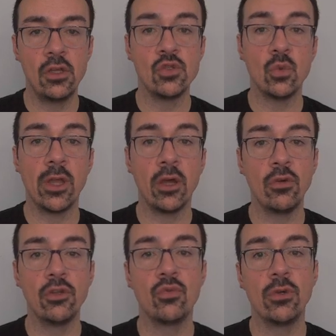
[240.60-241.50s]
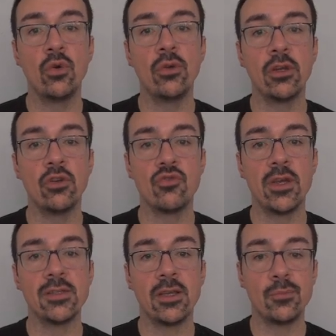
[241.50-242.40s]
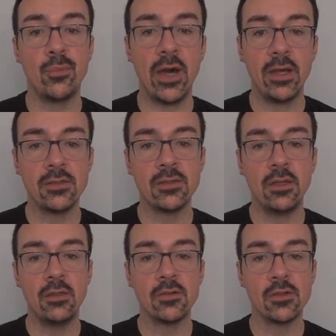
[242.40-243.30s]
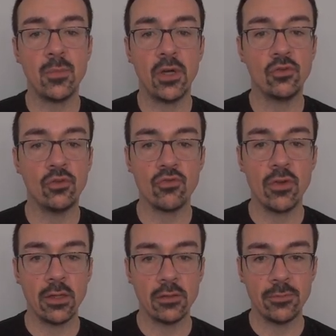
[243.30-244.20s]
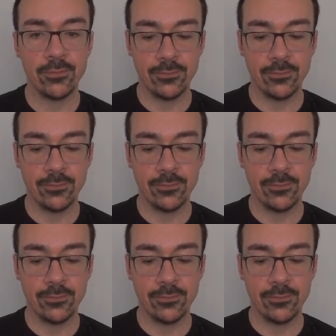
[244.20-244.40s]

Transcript: So we are going to record their address as bytes in the smart contract.